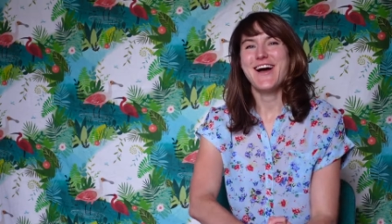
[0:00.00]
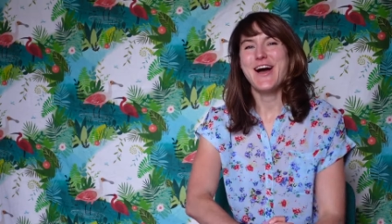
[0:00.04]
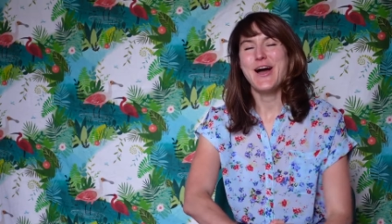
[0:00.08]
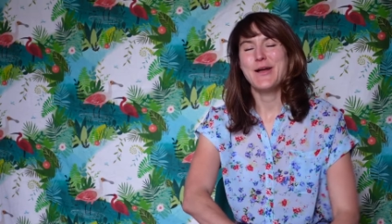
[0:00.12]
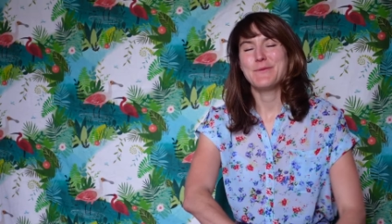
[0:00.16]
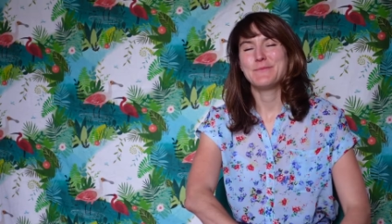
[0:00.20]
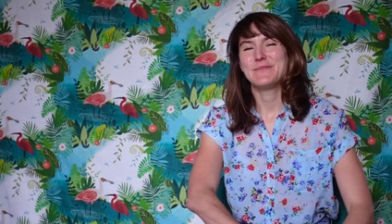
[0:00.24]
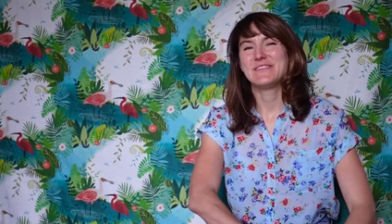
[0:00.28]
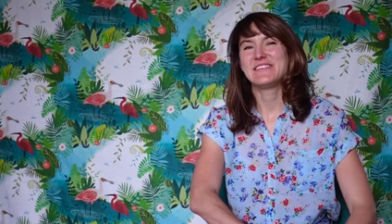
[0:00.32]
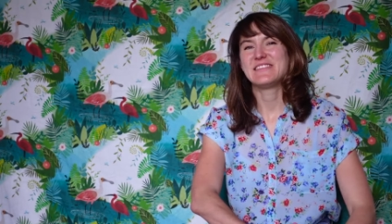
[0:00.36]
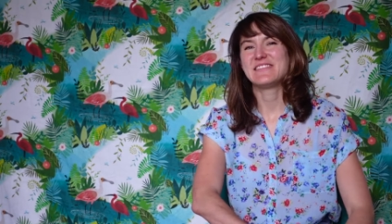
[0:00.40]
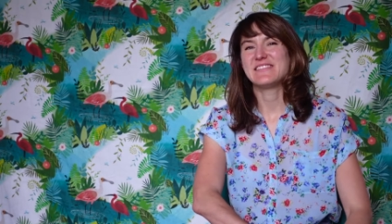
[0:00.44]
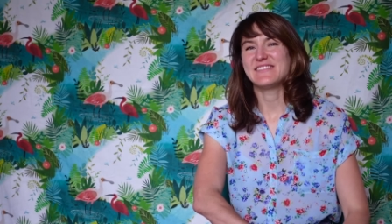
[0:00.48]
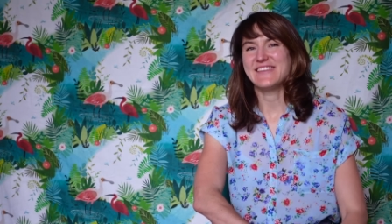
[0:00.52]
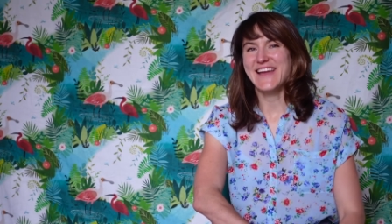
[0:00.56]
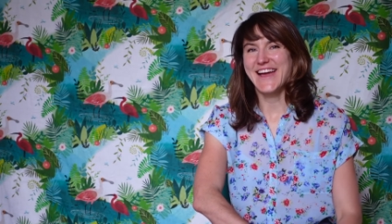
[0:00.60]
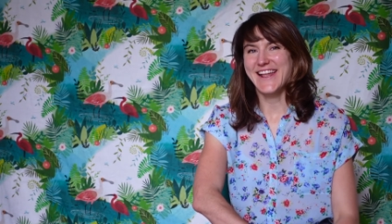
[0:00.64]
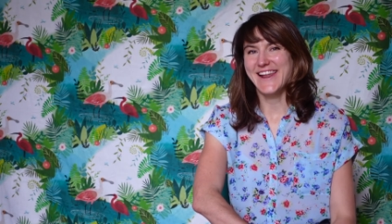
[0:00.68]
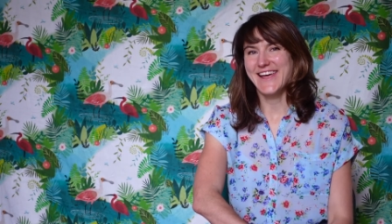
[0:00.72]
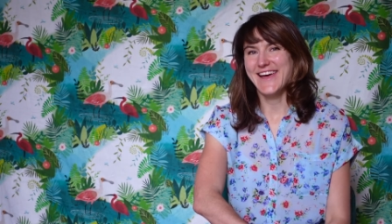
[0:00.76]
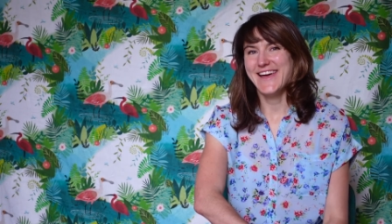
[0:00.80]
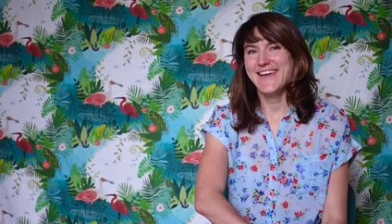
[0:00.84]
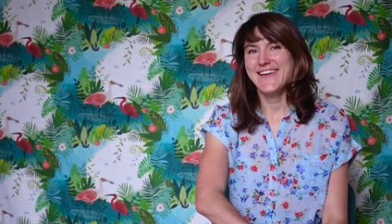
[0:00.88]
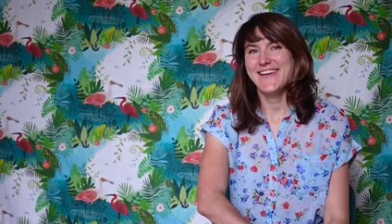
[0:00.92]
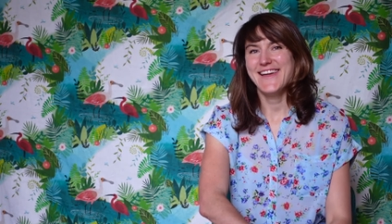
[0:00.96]
I'm
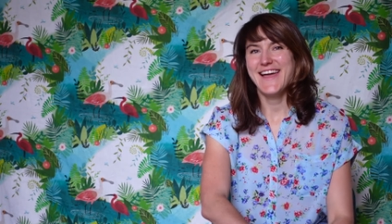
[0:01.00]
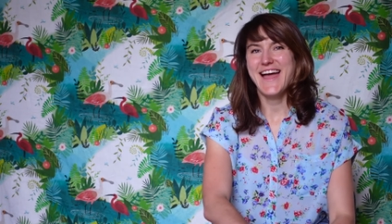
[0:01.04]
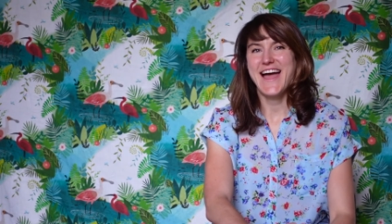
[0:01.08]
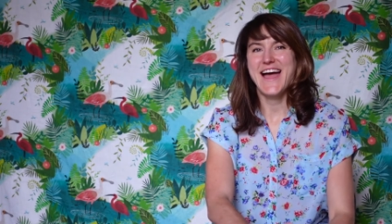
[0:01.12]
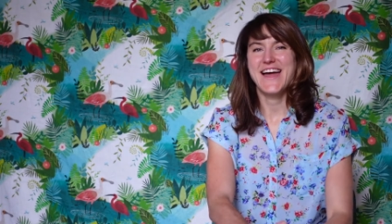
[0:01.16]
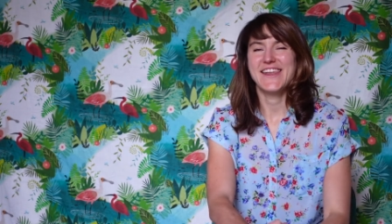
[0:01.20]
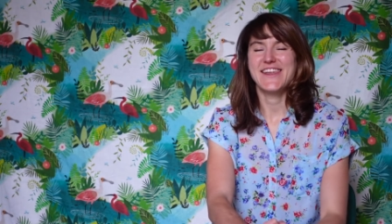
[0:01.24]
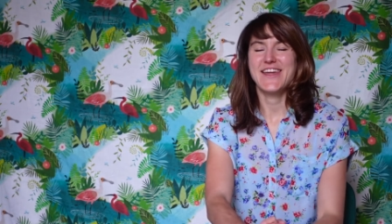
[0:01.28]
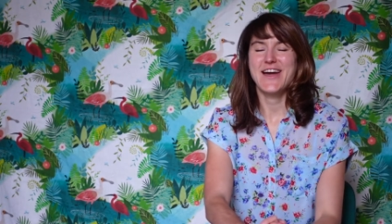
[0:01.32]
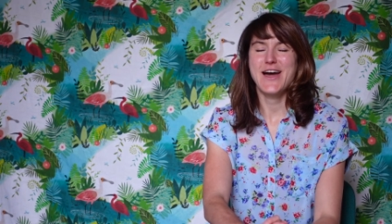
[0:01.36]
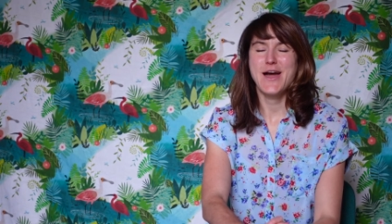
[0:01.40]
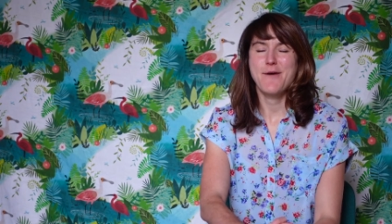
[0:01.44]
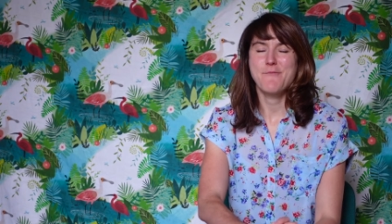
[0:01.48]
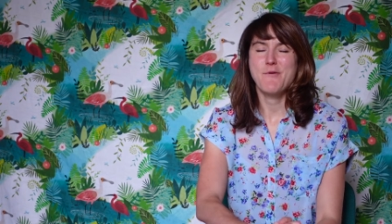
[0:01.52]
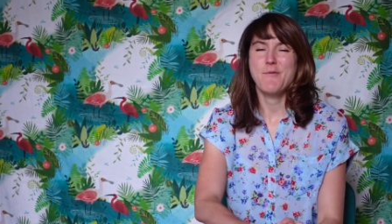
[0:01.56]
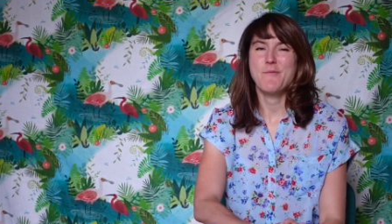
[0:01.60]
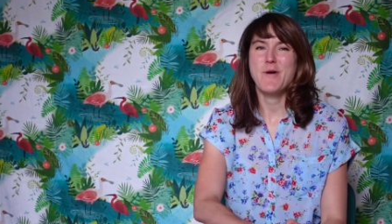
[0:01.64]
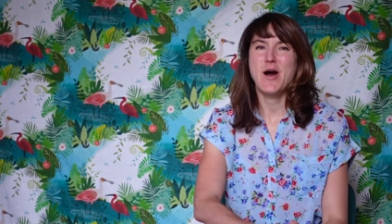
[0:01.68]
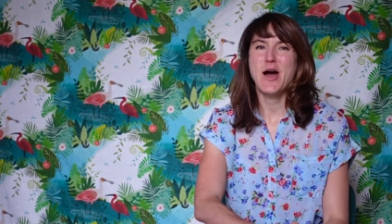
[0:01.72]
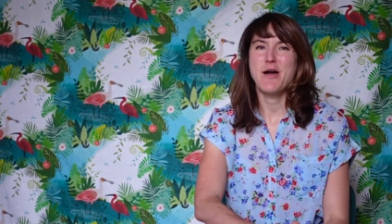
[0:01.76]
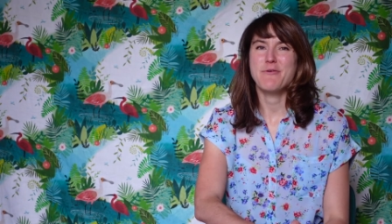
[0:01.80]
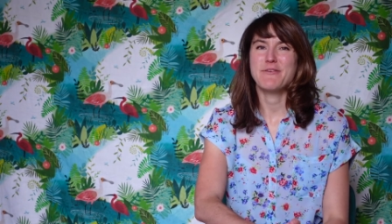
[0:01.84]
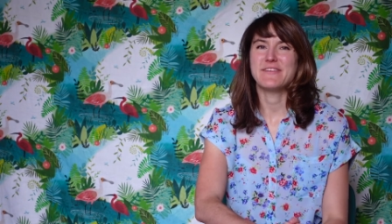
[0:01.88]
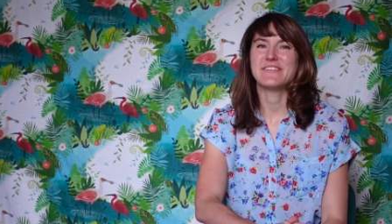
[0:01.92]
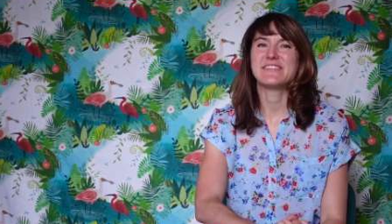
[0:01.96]
Stella and I'm
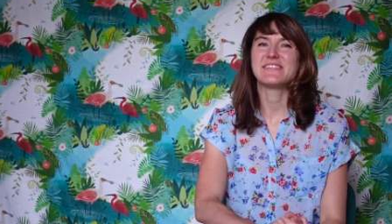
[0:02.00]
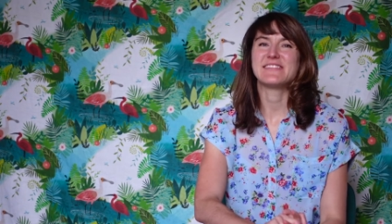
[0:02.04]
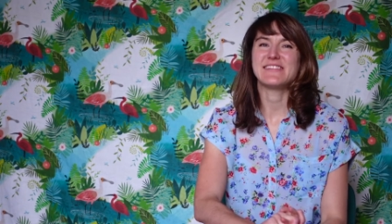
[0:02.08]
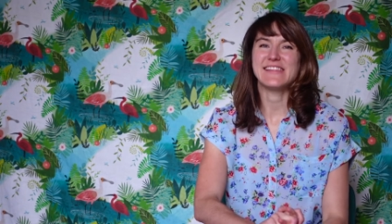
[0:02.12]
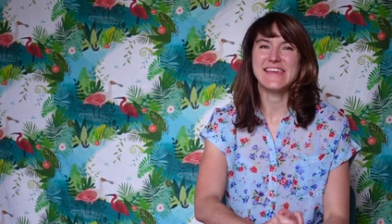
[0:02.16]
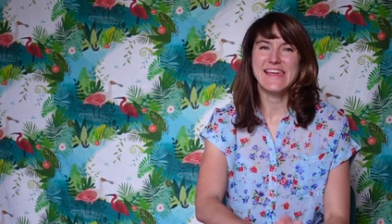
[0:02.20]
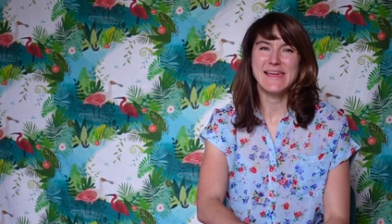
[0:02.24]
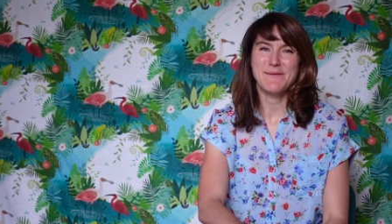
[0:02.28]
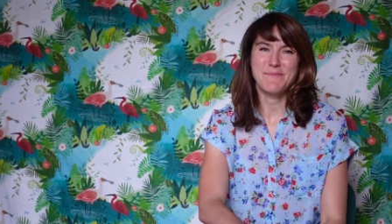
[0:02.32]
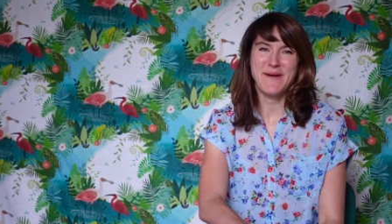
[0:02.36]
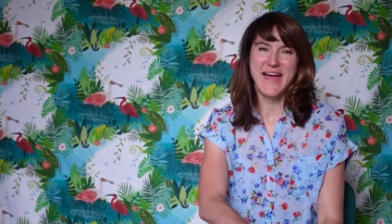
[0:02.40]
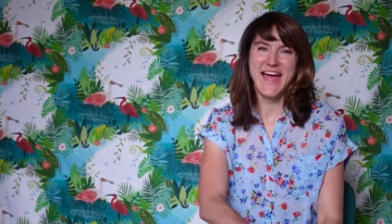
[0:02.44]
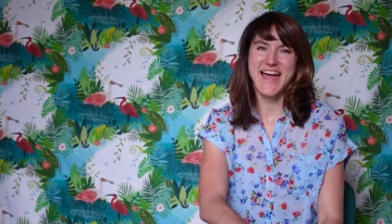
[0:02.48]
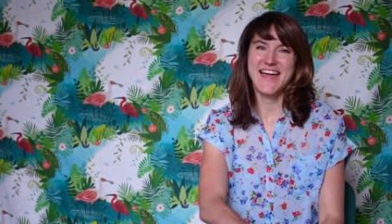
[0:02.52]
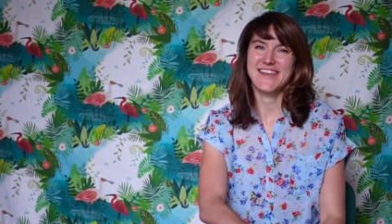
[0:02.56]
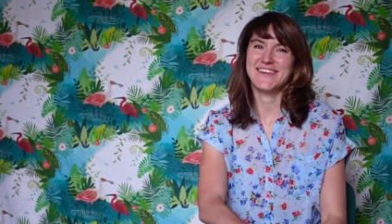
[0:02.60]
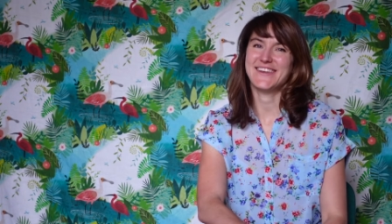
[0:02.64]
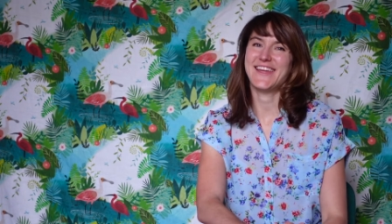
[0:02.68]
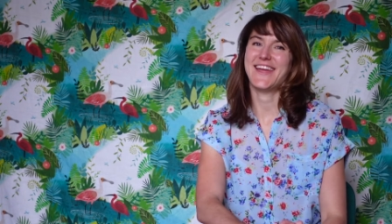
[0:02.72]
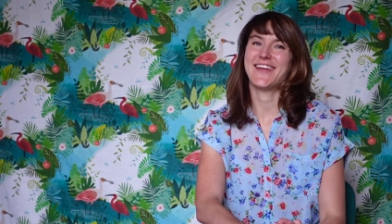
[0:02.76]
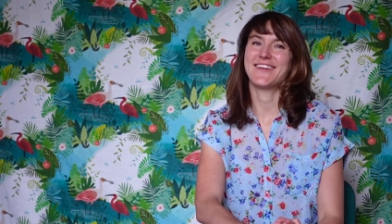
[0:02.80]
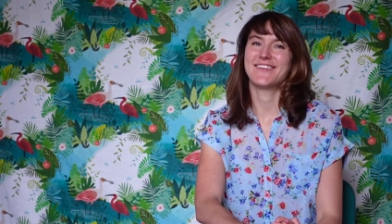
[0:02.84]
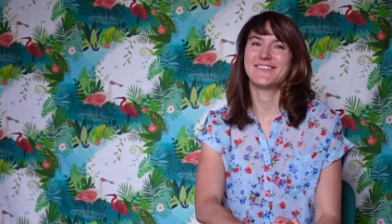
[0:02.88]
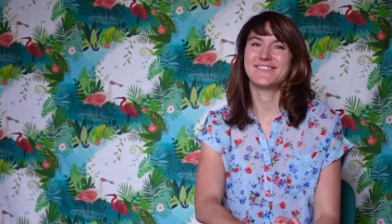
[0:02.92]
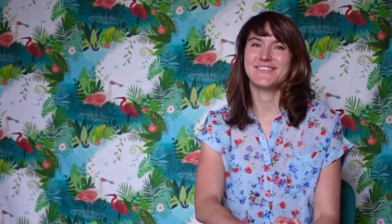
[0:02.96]
Imara's sleep and
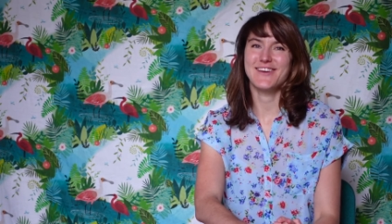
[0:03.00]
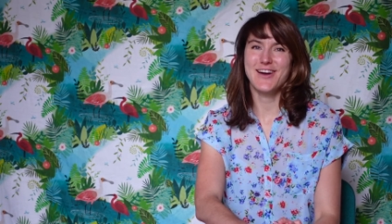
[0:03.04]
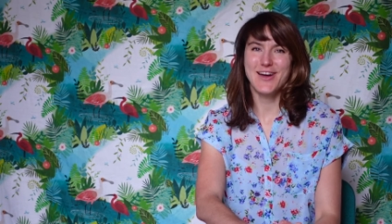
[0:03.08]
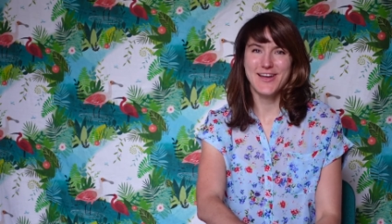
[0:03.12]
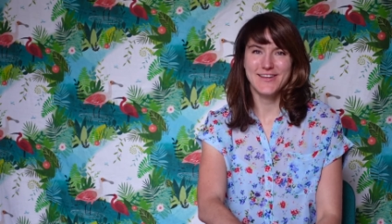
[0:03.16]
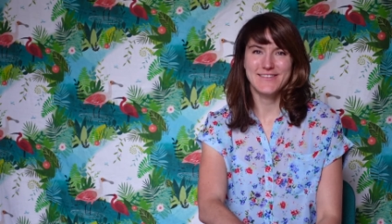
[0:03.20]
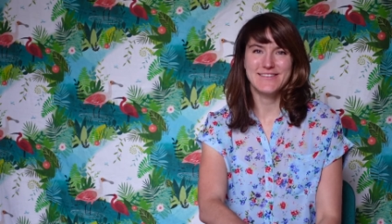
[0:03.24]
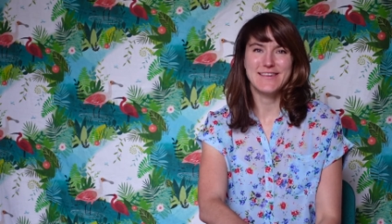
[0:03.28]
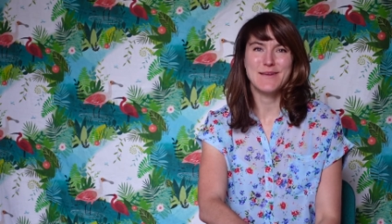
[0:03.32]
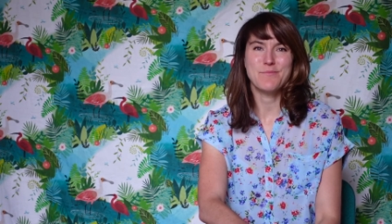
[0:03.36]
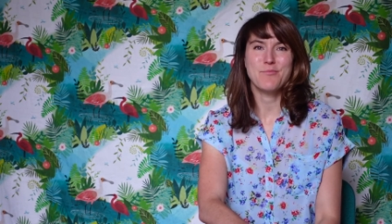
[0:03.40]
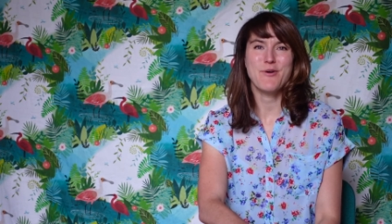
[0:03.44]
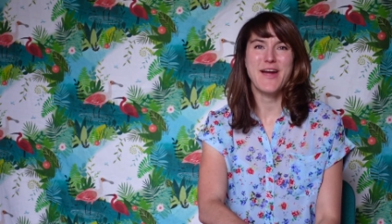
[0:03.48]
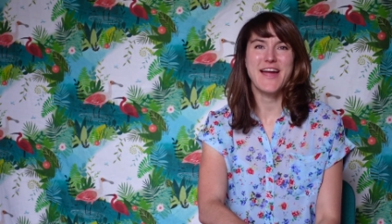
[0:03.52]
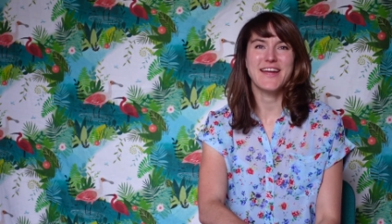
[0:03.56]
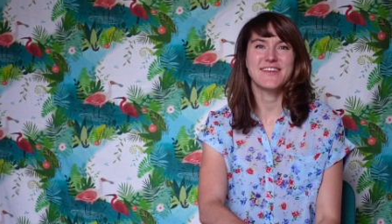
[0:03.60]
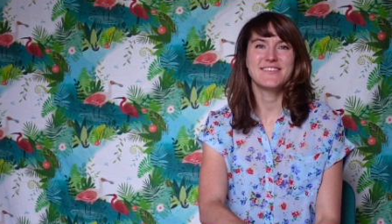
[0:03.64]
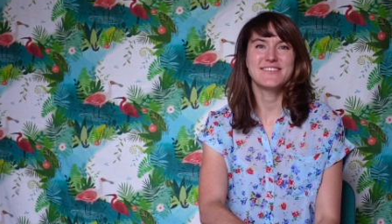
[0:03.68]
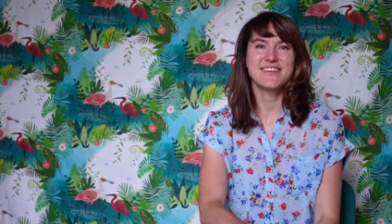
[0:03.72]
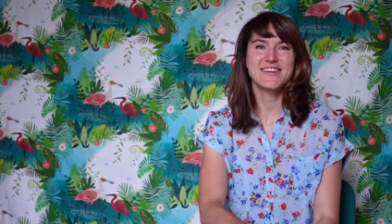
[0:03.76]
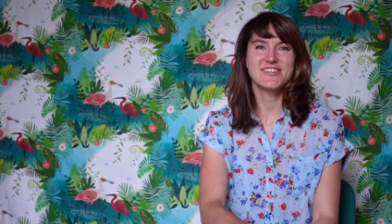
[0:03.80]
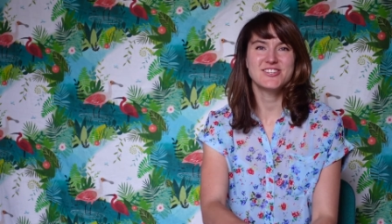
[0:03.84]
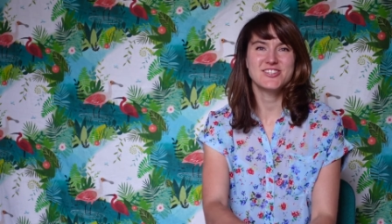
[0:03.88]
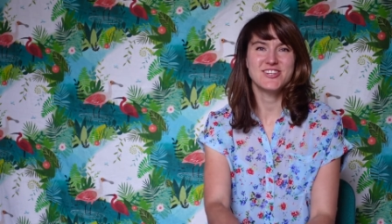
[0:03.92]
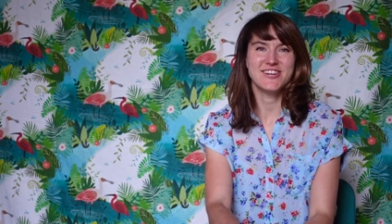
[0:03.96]
anxiety
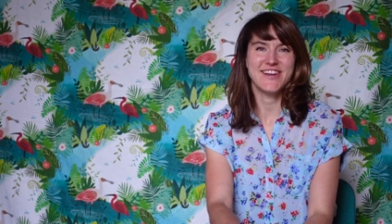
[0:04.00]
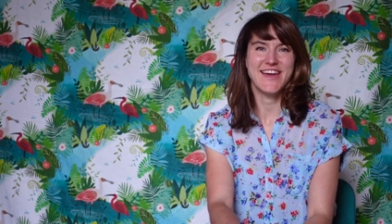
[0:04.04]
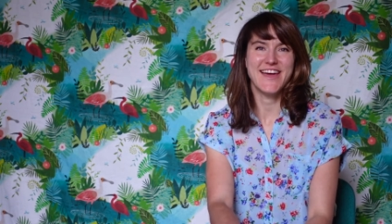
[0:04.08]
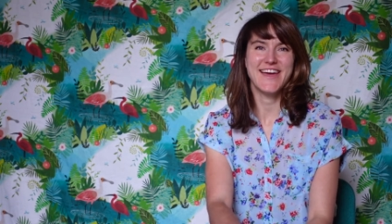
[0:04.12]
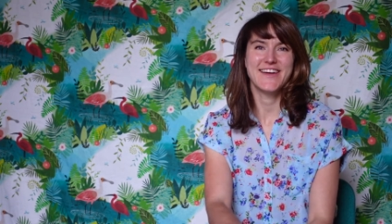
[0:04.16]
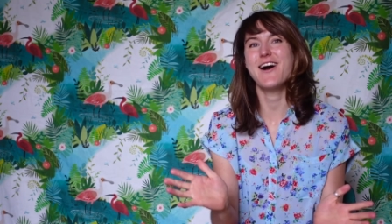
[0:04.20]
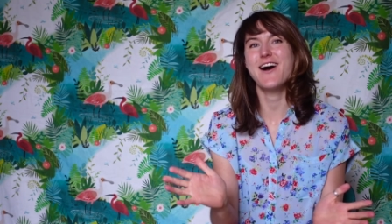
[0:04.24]
practitioner.